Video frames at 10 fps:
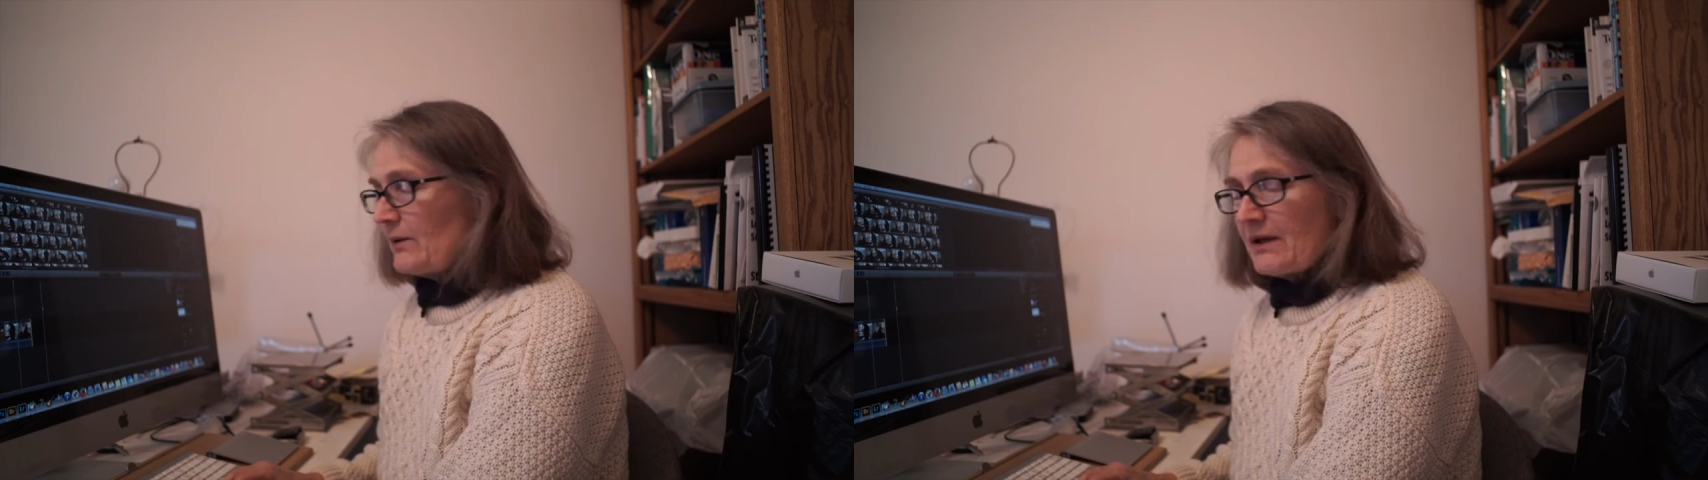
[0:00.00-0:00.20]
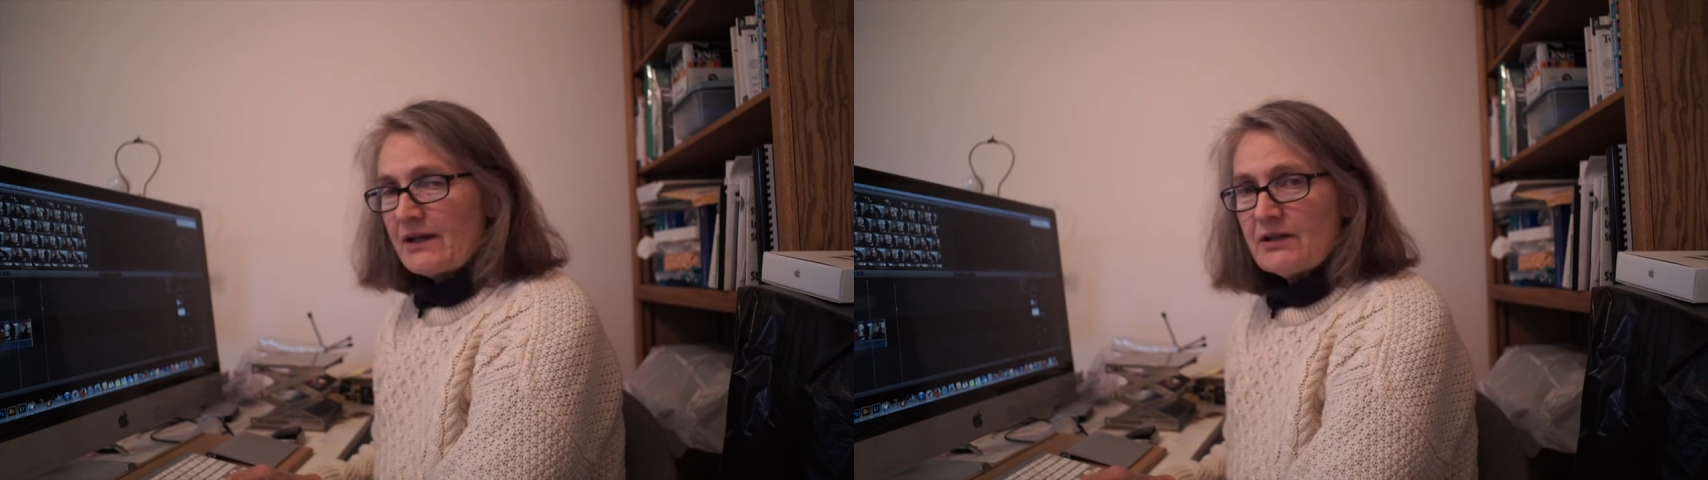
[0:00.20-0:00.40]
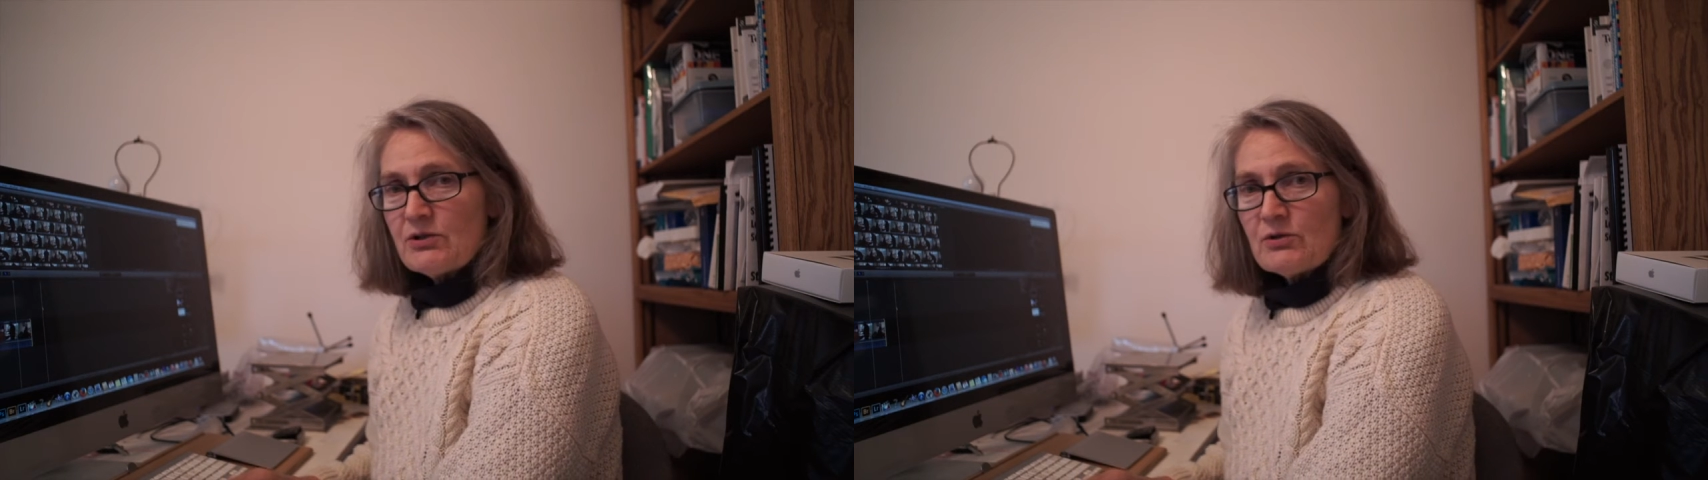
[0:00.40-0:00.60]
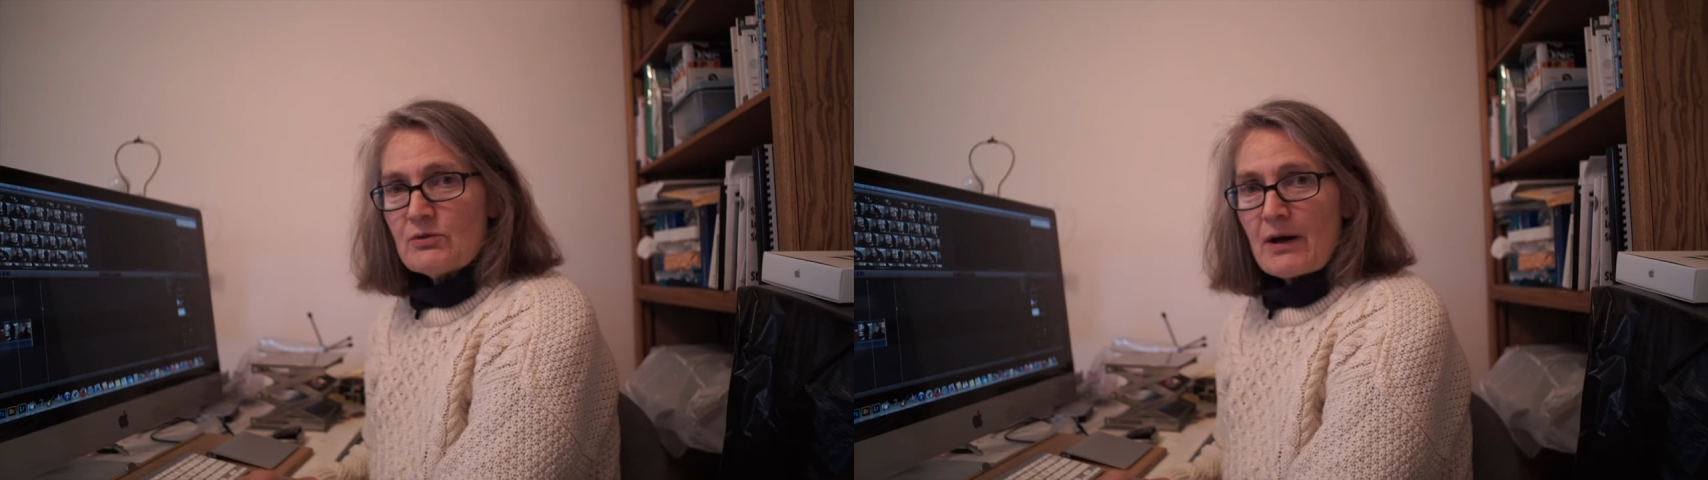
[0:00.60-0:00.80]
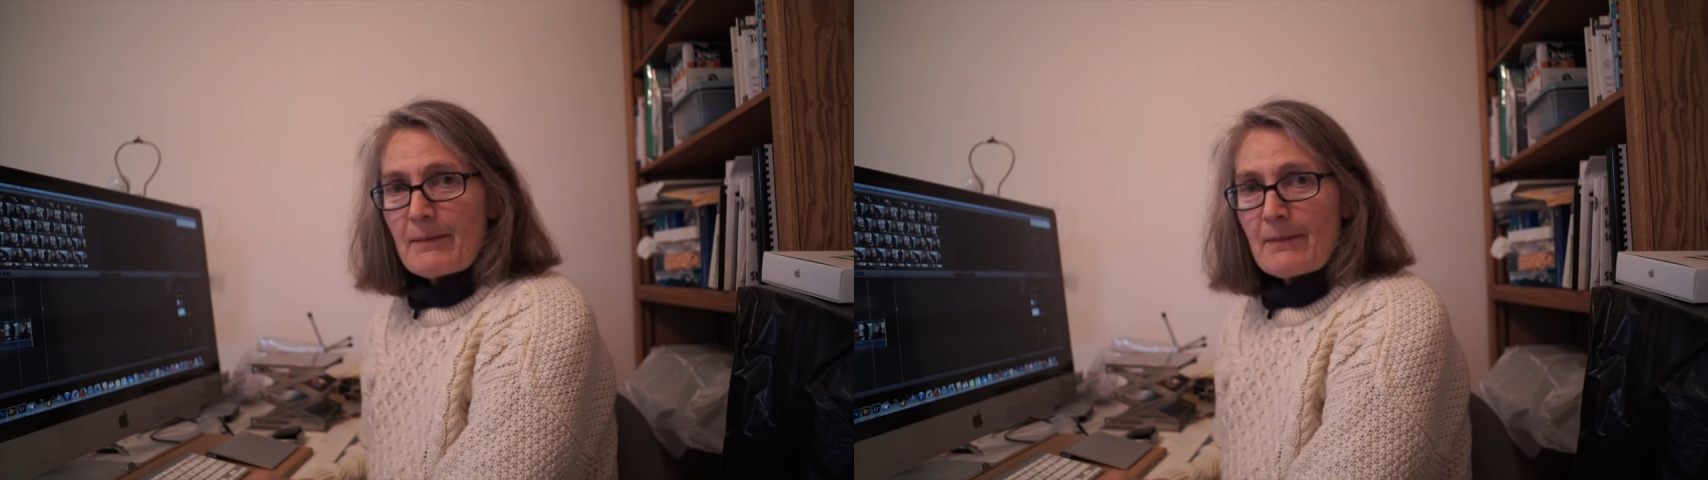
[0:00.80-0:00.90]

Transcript: are we going to do